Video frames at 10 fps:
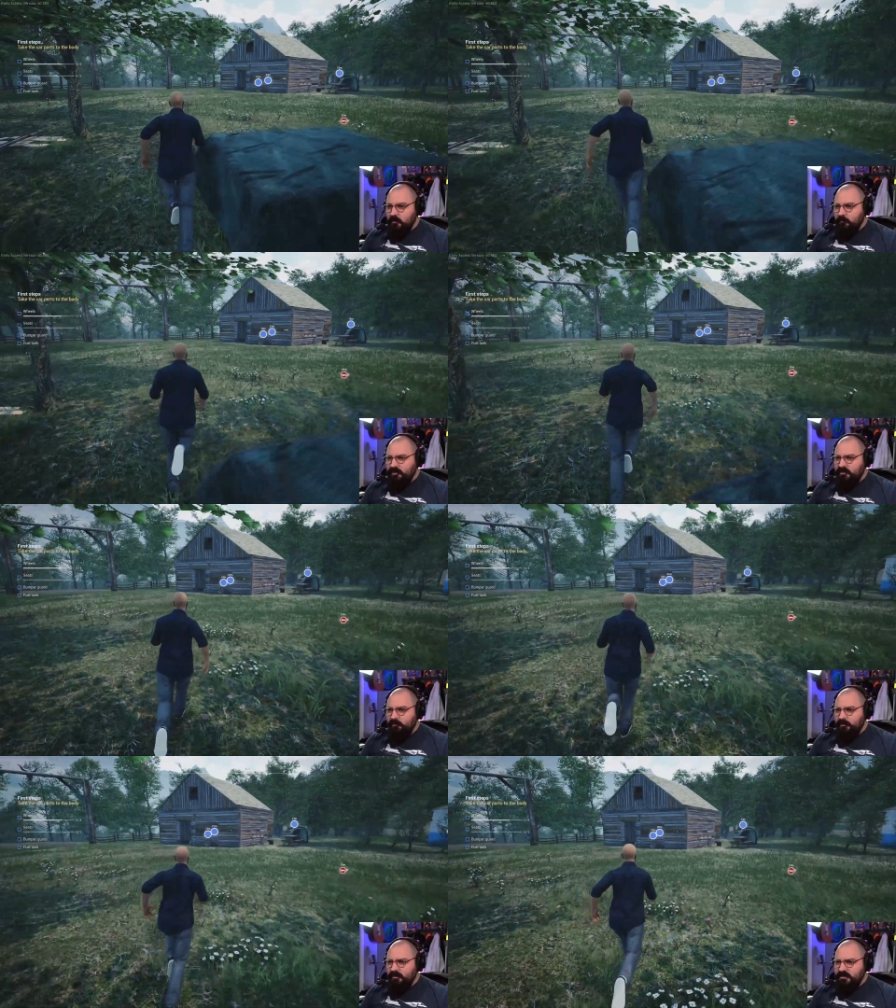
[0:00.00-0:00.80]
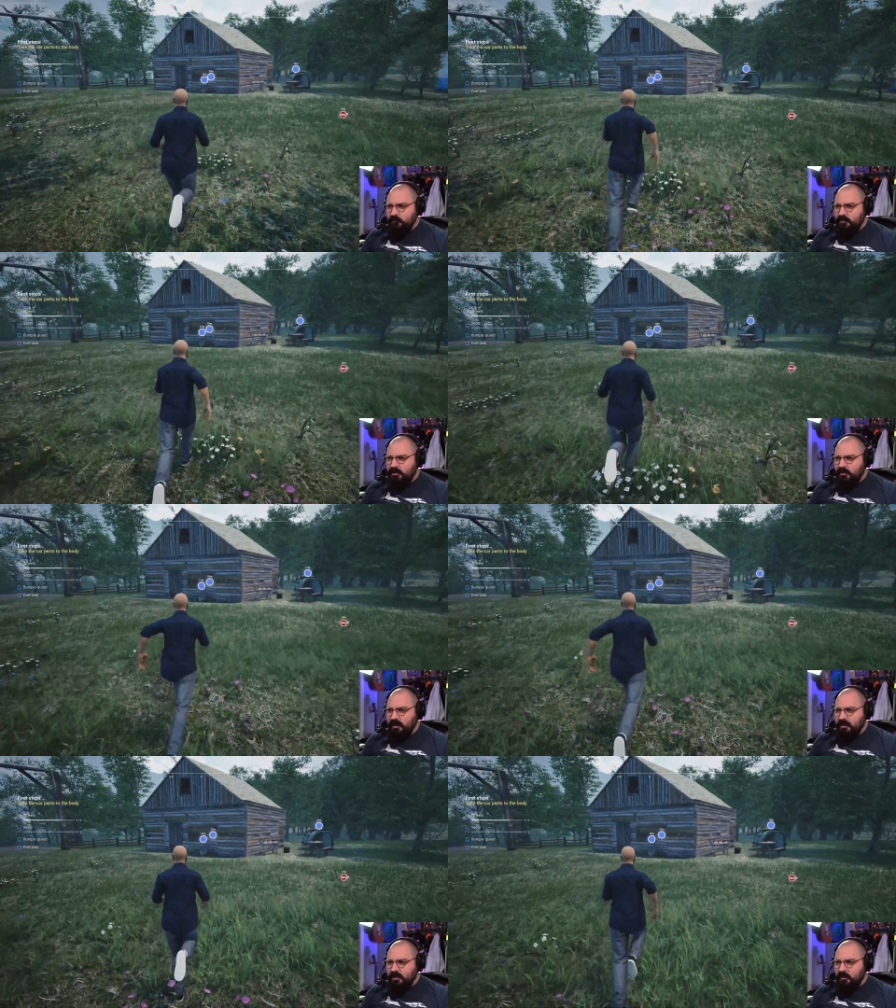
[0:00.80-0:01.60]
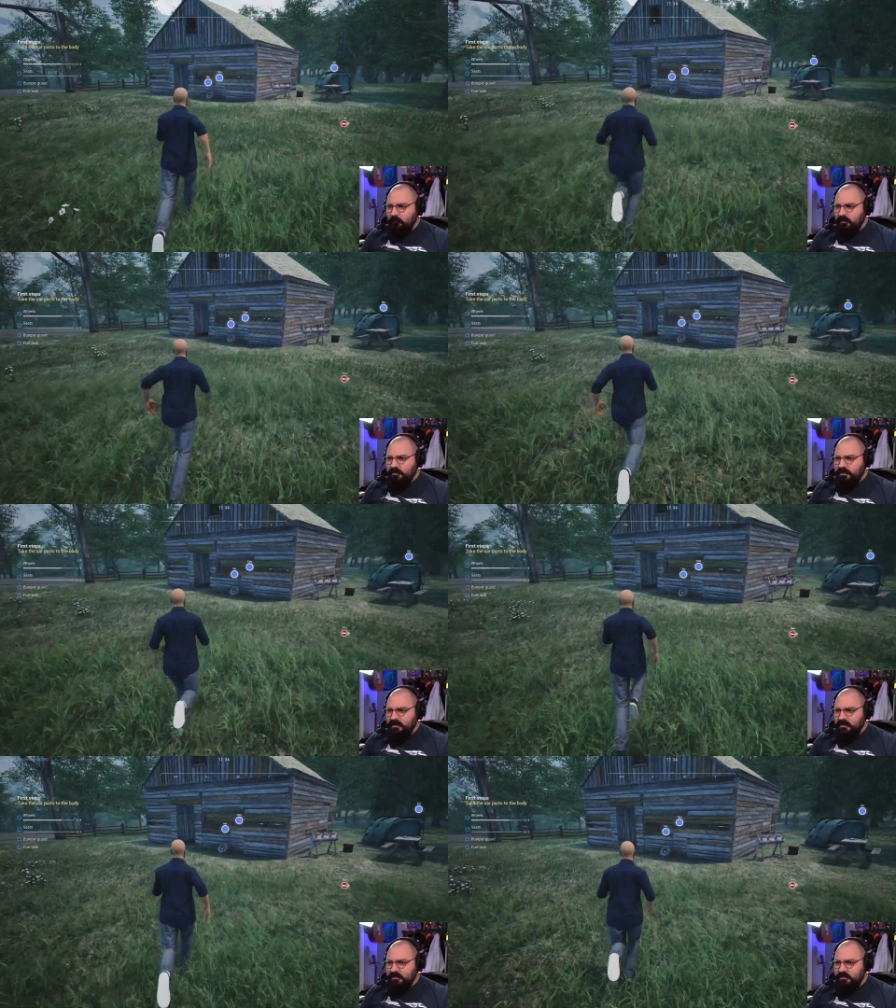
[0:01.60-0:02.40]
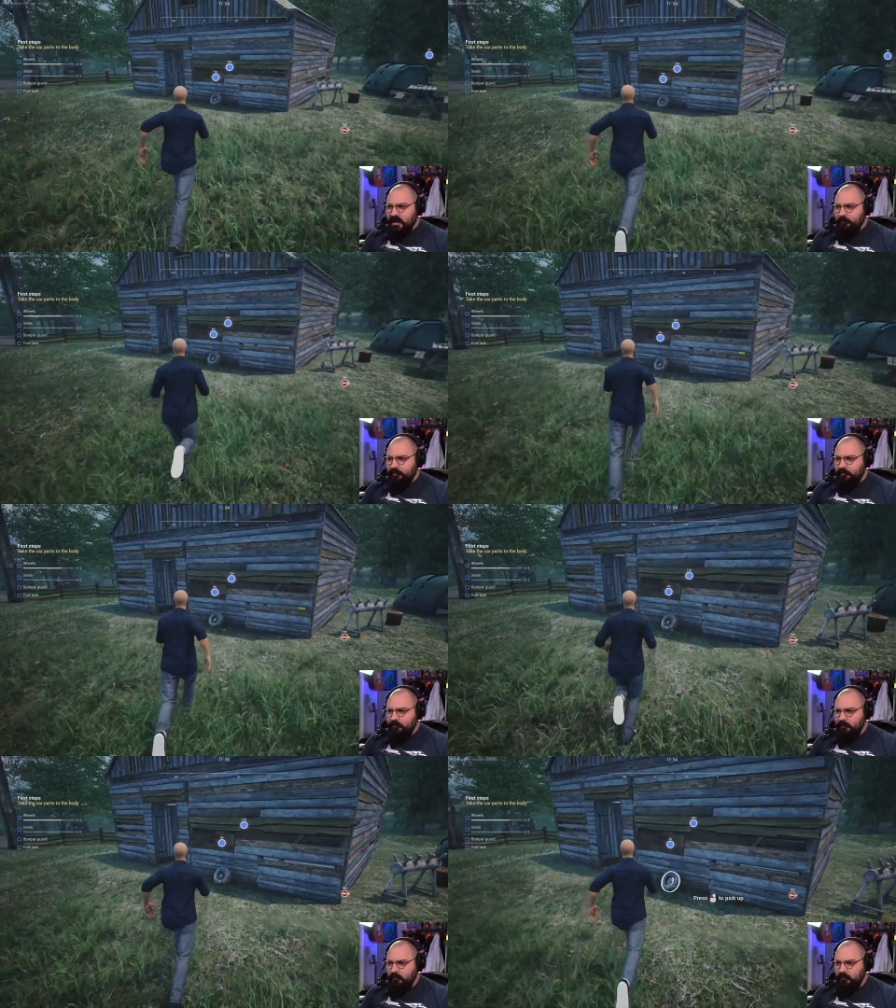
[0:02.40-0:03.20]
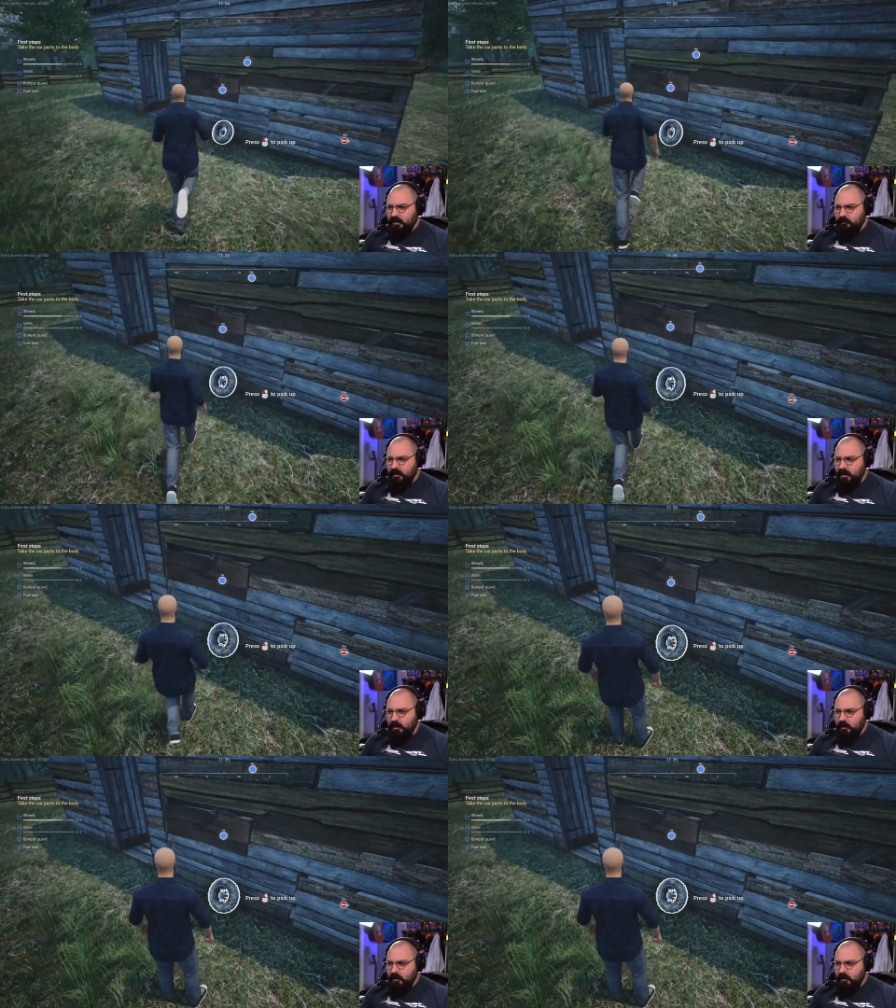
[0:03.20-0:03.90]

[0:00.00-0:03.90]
But this one just seemed like it was the step... Oh, lucky me.